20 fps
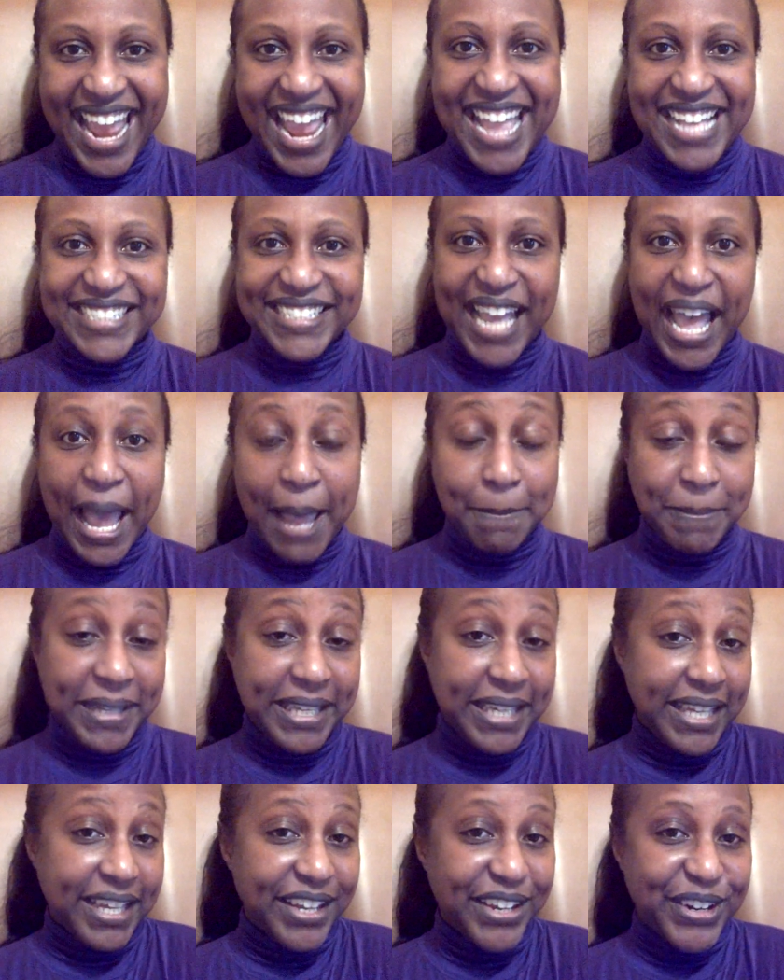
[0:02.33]
and I'm
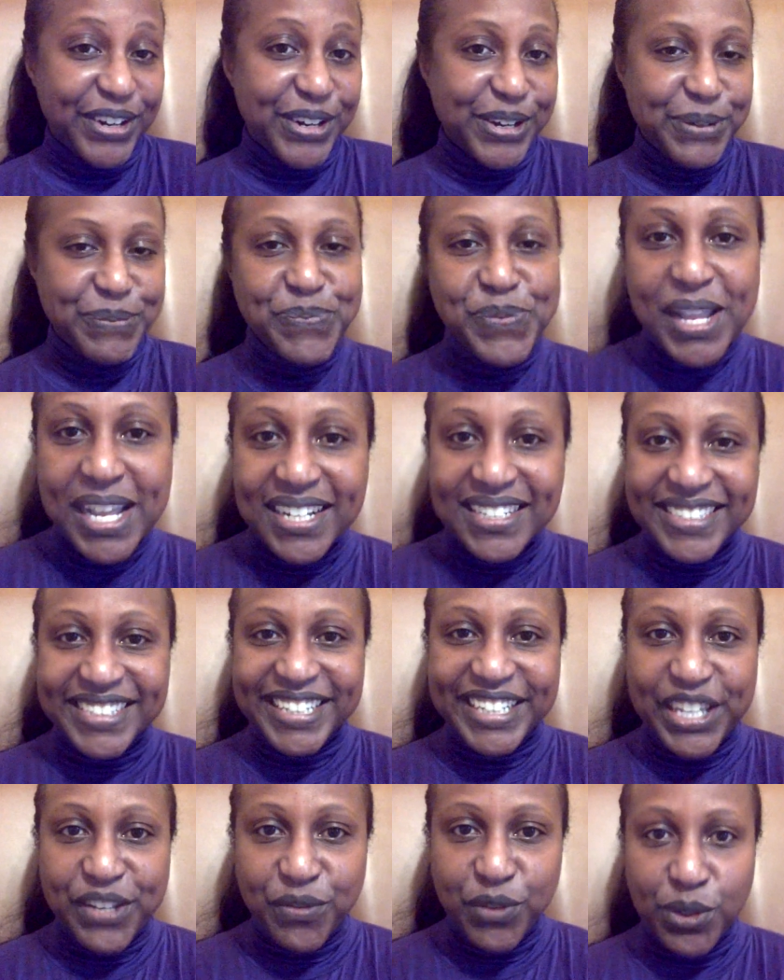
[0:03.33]
here to
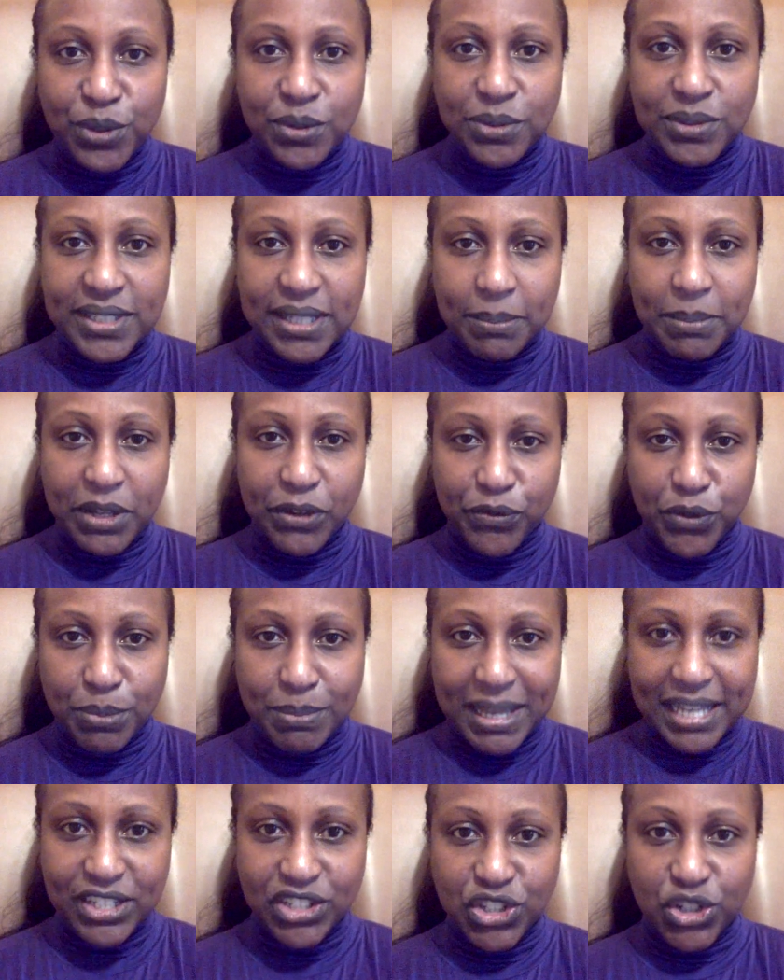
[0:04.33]
give you some
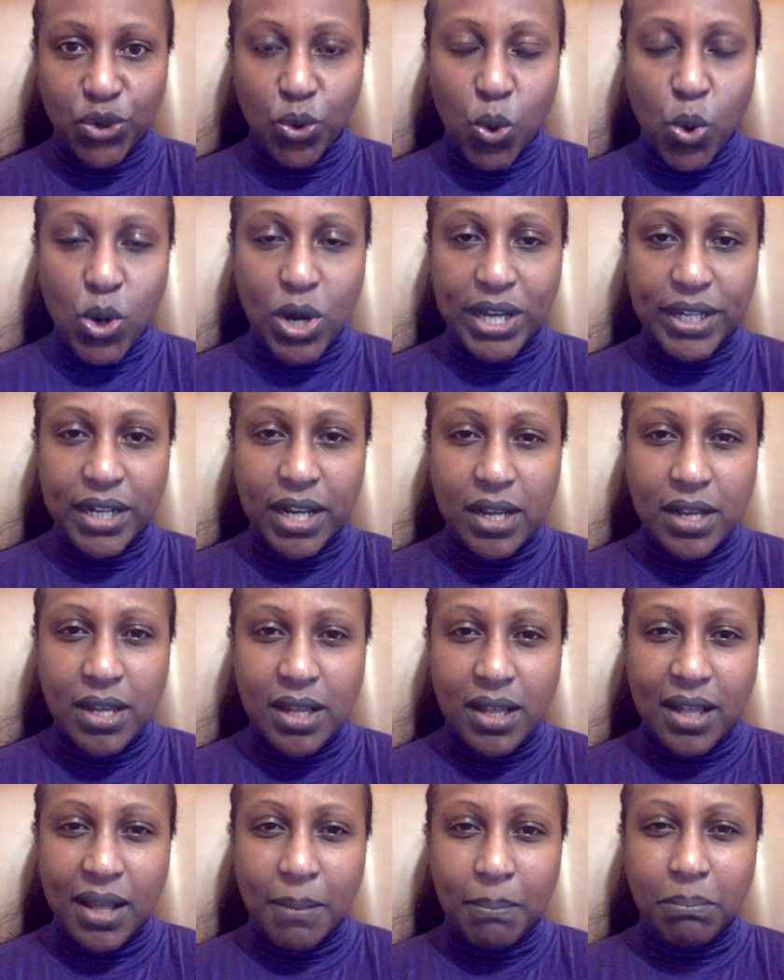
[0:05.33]
information on
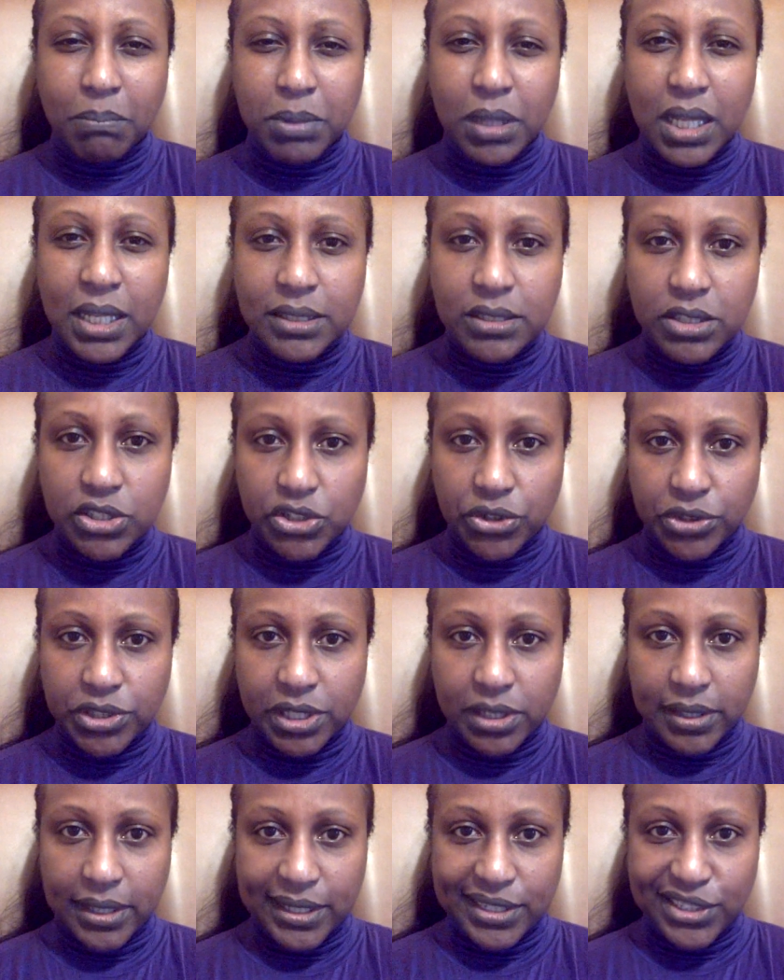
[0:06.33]
blood
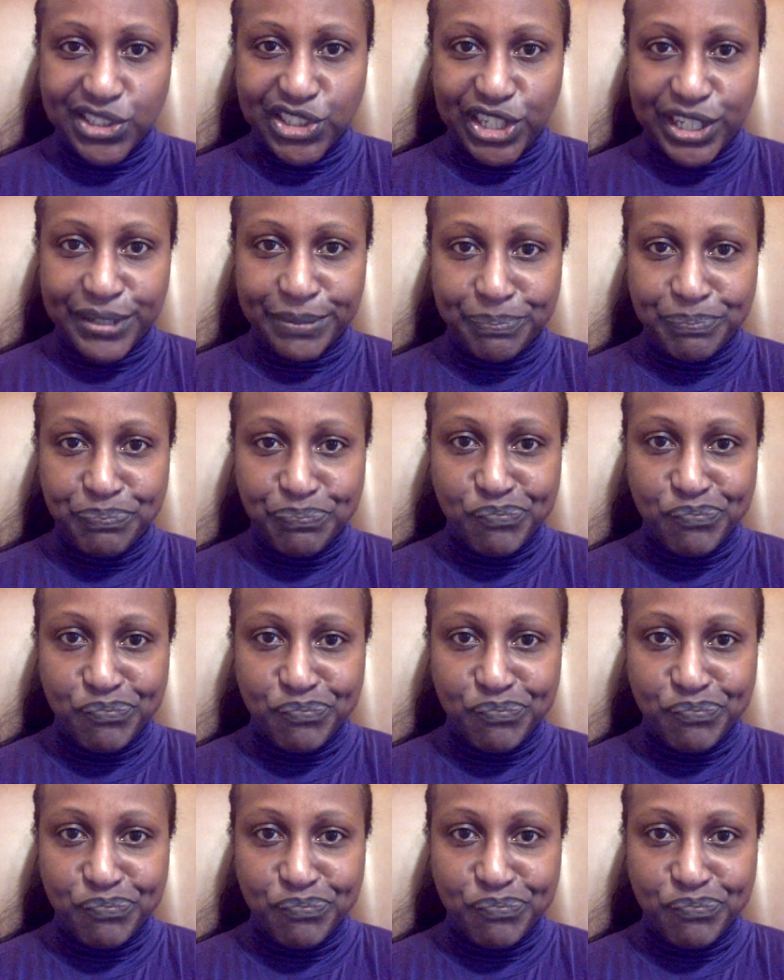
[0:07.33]
circulation.